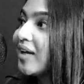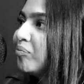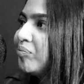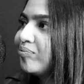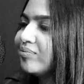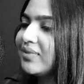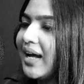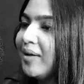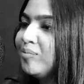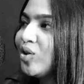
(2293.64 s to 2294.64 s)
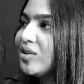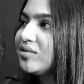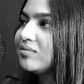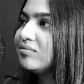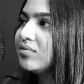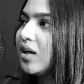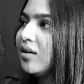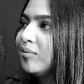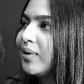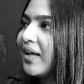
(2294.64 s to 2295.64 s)
Like, I'm not...
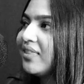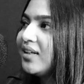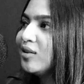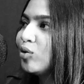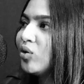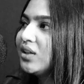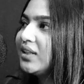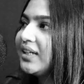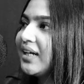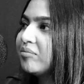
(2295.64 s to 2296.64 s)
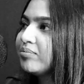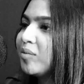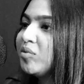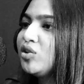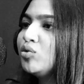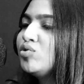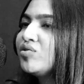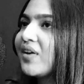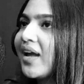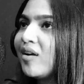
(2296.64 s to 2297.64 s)
I think locally, I'm a huge
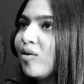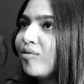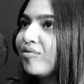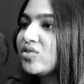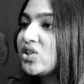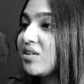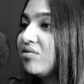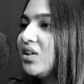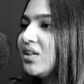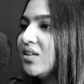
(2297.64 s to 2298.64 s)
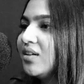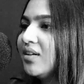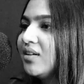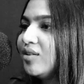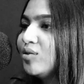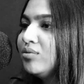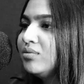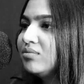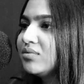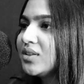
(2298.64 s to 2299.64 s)
fan of Chevy. You know?